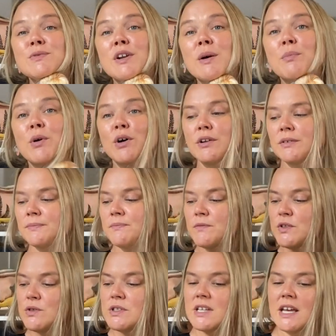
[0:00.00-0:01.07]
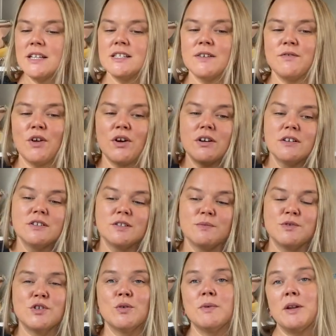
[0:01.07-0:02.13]
what I bought. Two skeins of yarn, some
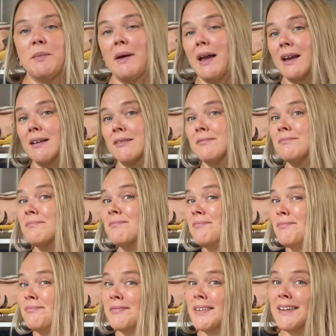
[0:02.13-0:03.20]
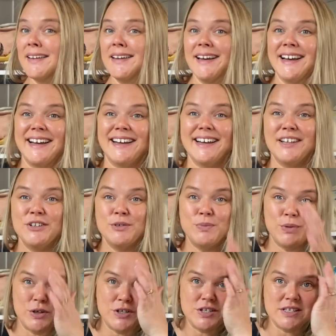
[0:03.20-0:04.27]
soap in a bag, new
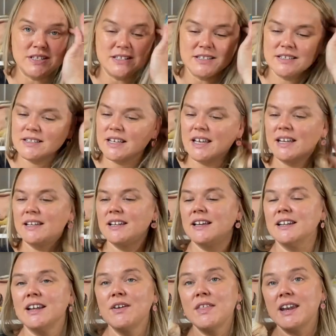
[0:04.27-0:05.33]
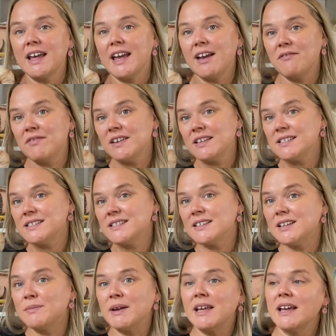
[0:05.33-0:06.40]
purchases. And now that I have these
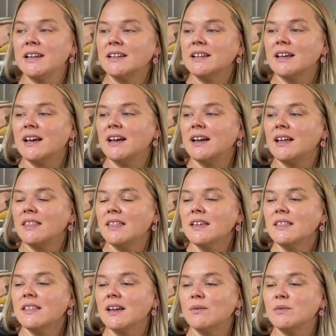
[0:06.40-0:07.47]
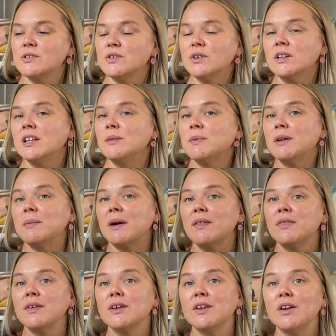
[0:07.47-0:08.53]
in my hand, I think I will talk a little bit
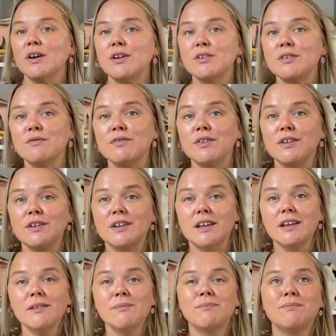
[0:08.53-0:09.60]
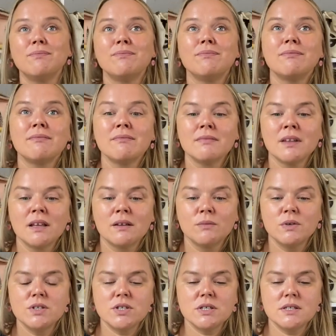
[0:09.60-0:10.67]
about the yarn of the day,
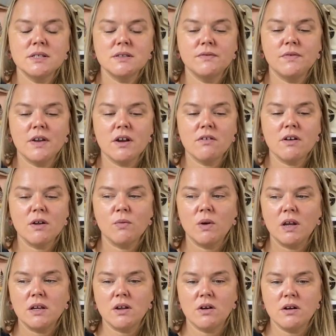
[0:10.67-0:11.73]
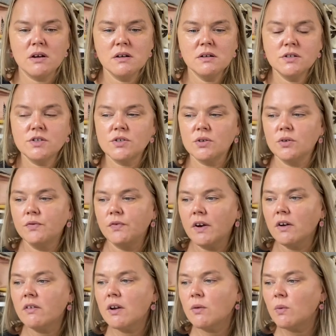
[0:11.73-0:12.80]
which is the fingering weight yarn. So
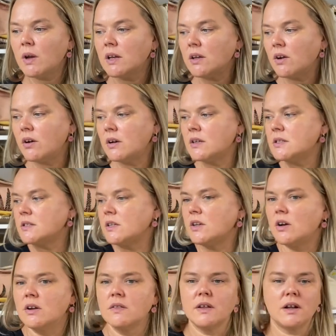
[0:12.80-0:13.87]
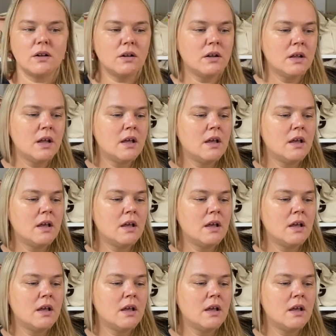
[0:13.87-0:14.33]
fingering weight yarn is a yarn that'll